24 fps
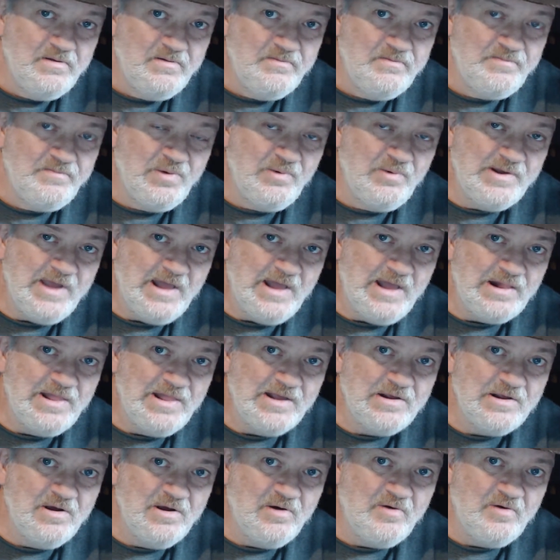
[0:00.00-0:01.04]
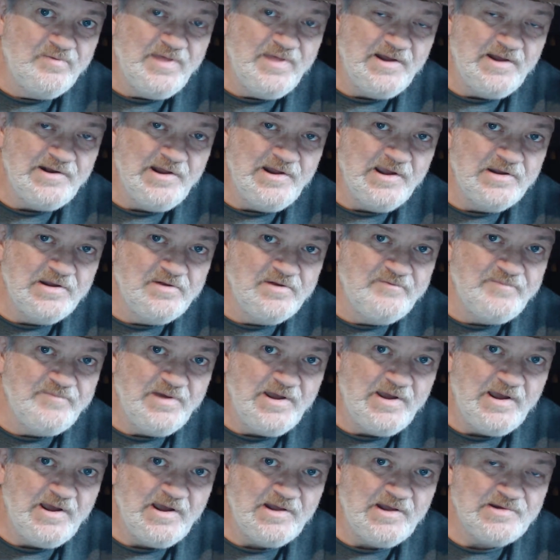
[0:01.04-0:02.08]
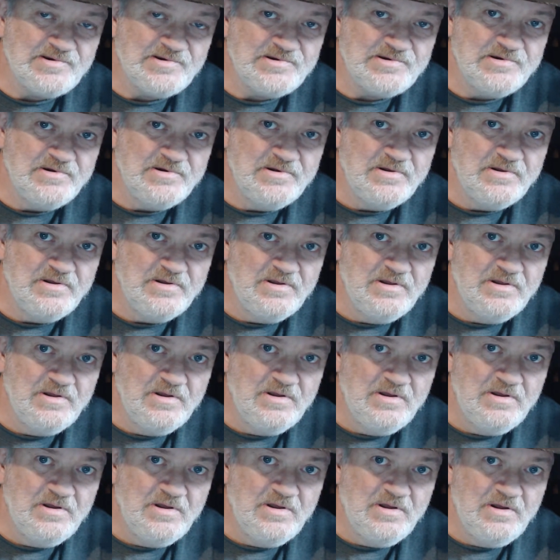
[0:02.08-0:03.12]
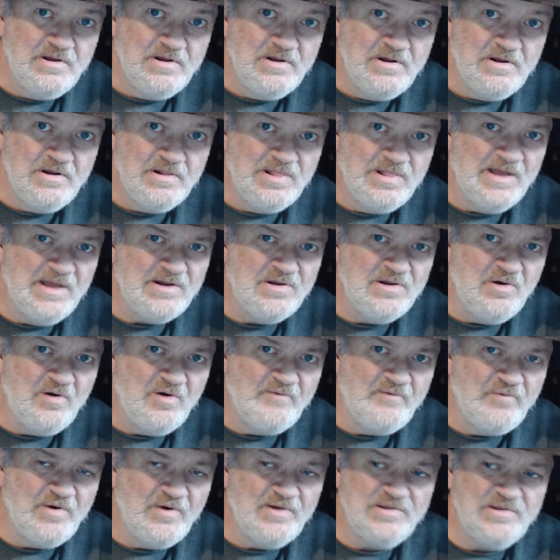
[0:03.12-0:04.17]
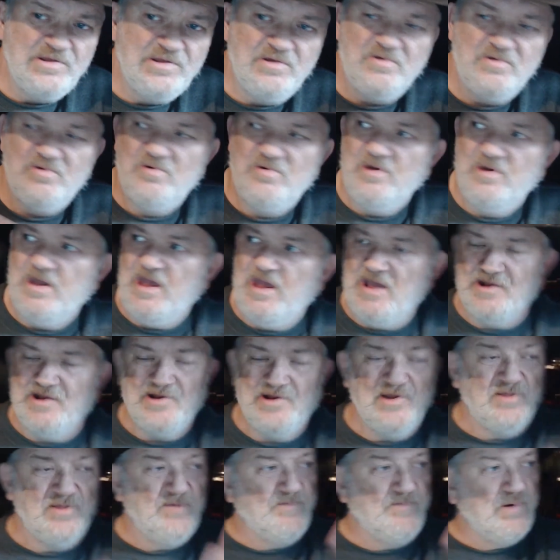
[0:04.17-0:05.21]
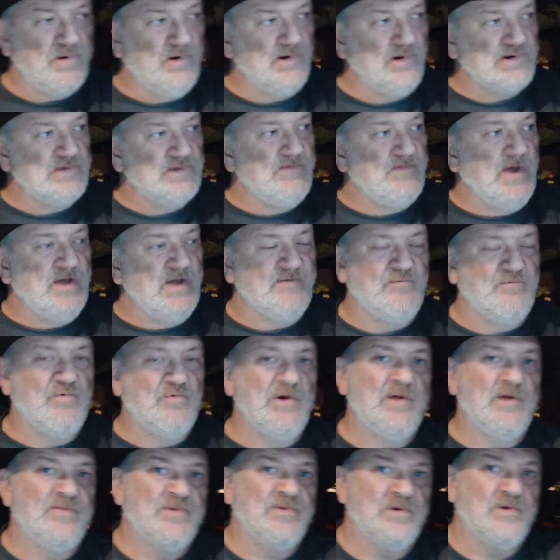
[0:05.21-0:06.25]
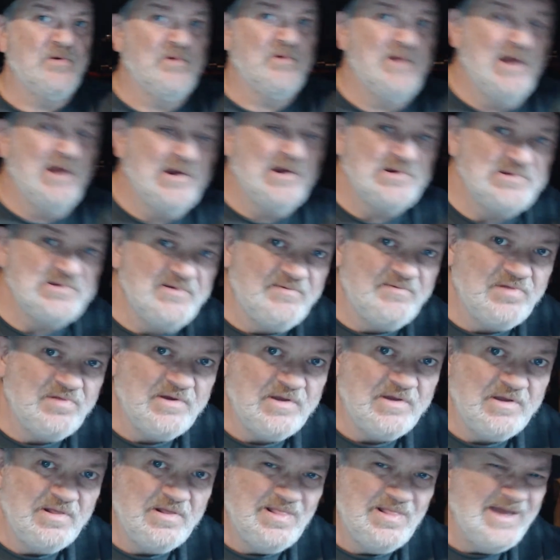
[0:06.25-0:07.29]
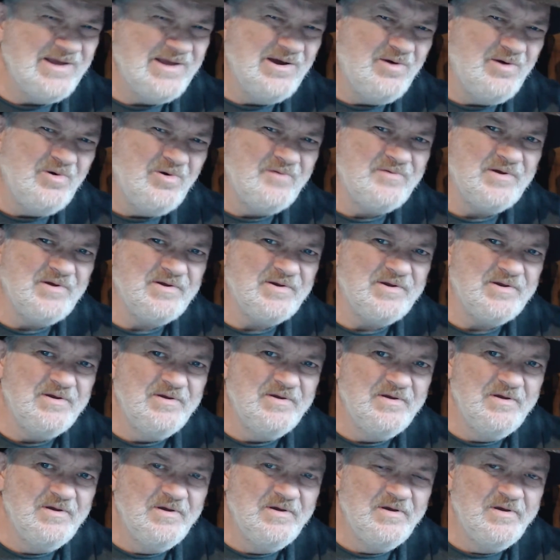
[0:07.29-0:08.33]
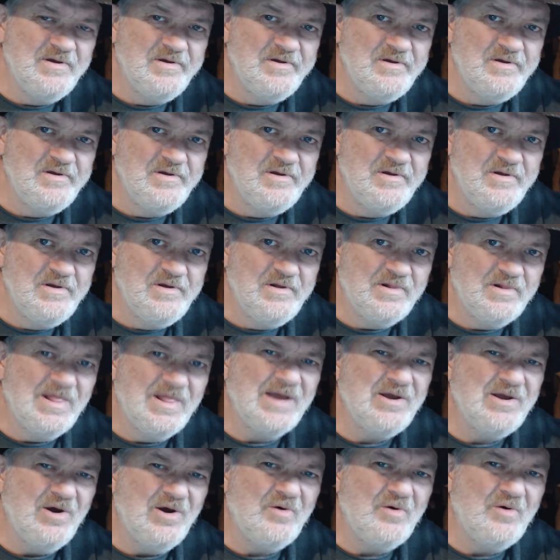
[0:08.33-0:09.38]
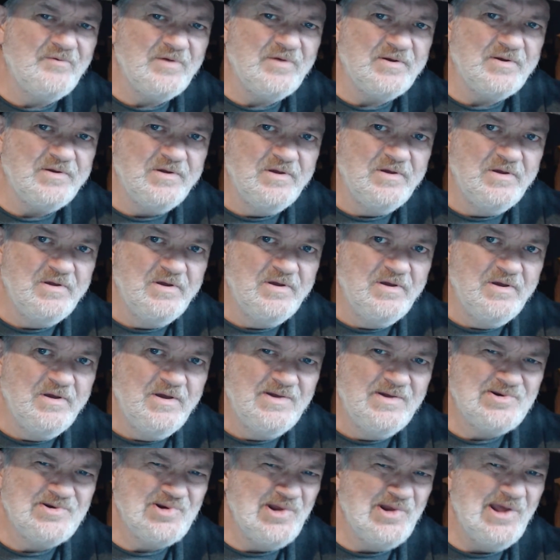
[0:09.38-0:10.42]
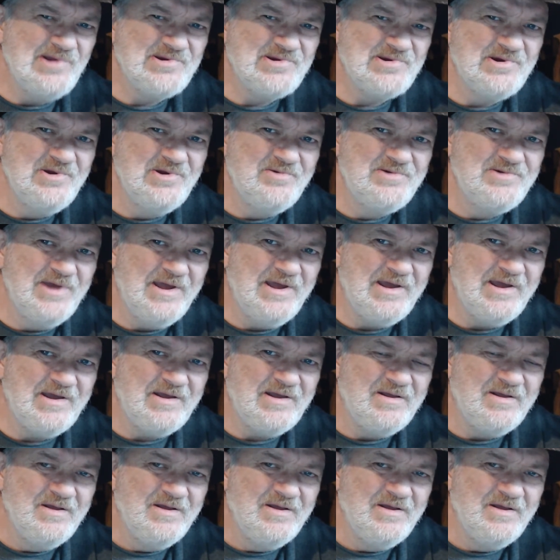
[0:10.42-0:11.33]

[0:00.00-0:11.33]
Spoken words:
But we got to let go of that negative past. Let go of what you and another person might have went through negatively. Let go of it. Let go of it. Today's a new day.